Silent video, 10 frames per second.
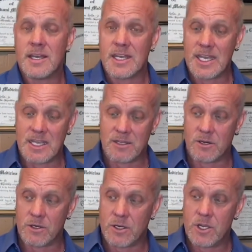
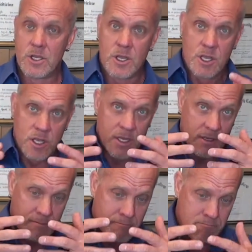either
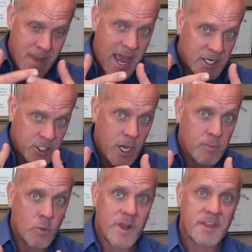match up
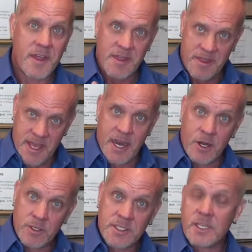with
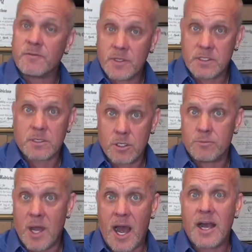theirs if it's a good
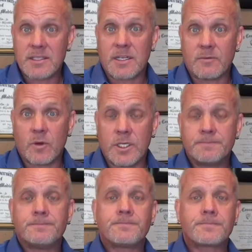positive one,
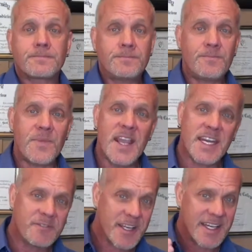and
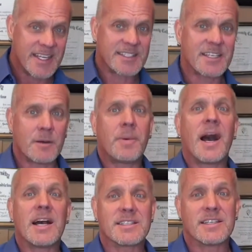if it isn't a
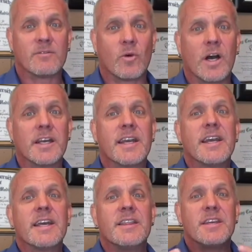positive one,
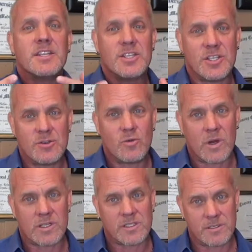then you
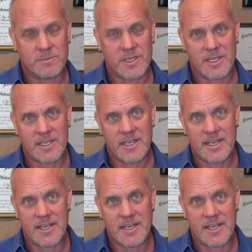want to be